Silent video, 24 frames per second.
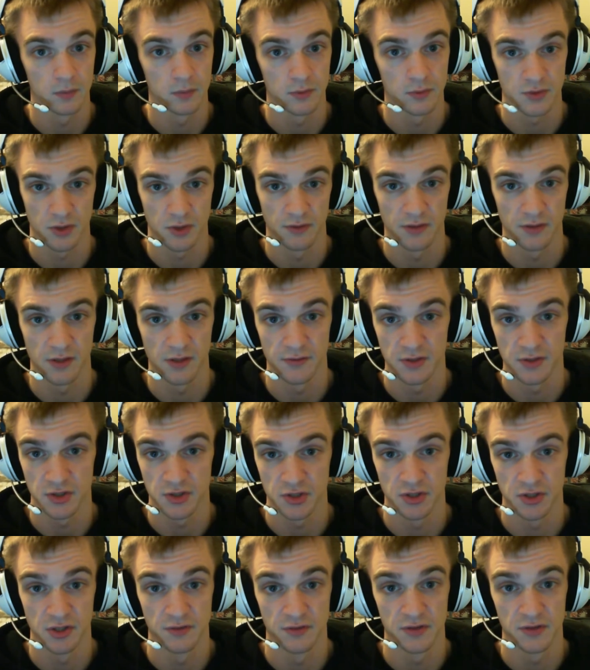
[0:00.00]
So if
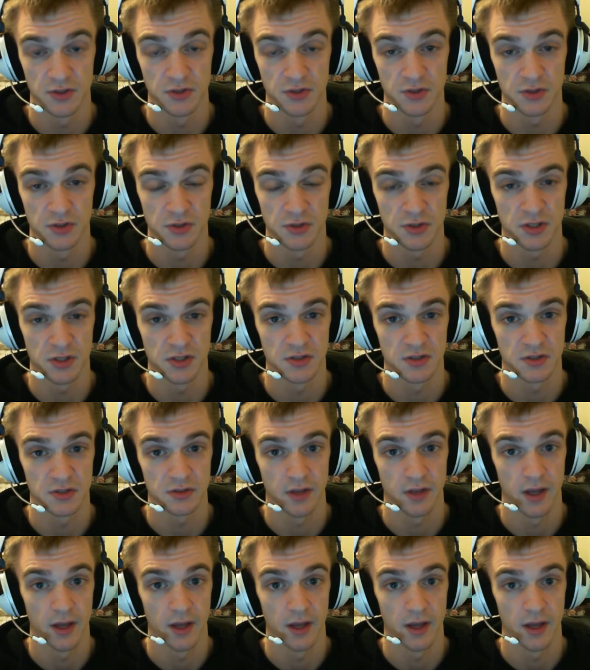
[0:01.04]
he's using his